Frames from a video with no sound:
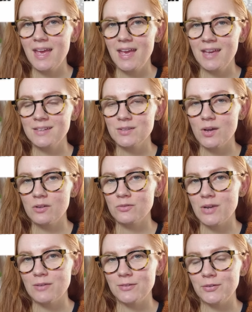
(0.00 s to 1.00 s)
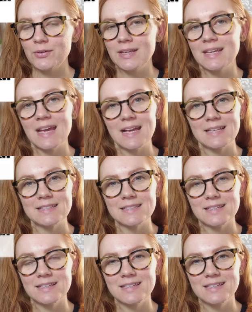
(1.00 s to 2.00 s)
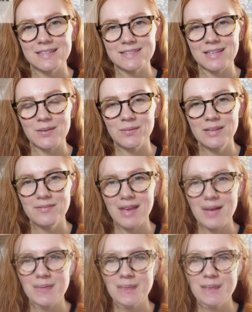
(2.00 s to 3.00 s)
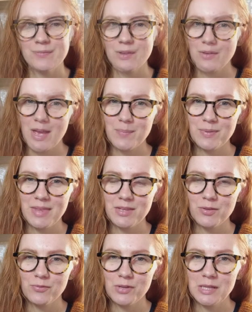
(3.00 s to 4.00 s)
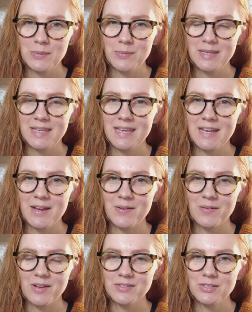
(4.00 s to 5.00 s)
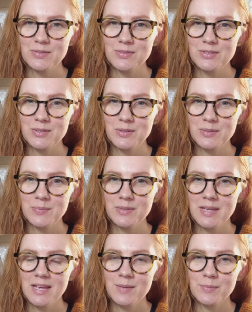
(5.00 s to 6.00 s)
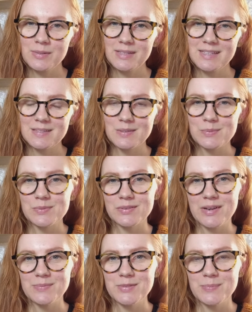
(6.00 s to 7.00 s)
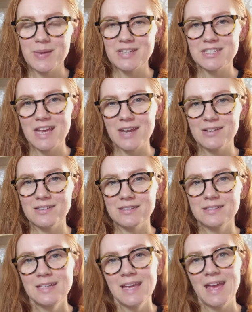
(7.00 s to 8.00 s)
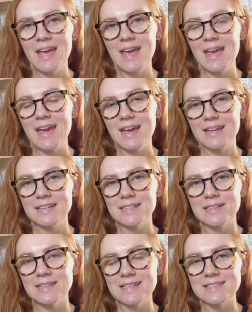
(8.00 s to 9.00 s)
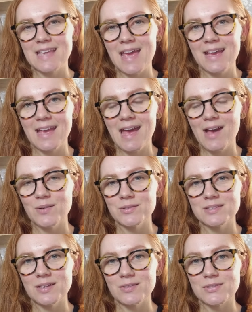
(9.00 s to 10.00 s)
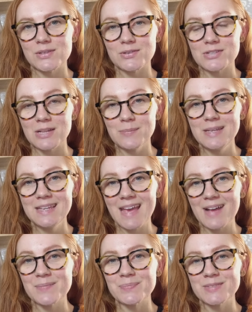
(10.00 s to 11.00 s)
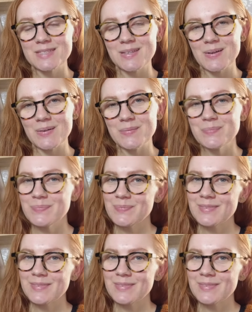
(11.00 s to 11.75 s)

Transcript: and on Ravelry as Jessikaolivia. I'm very happy that you follow me here on YouTube. Please subscribe to my channel and let's hang out on social media. So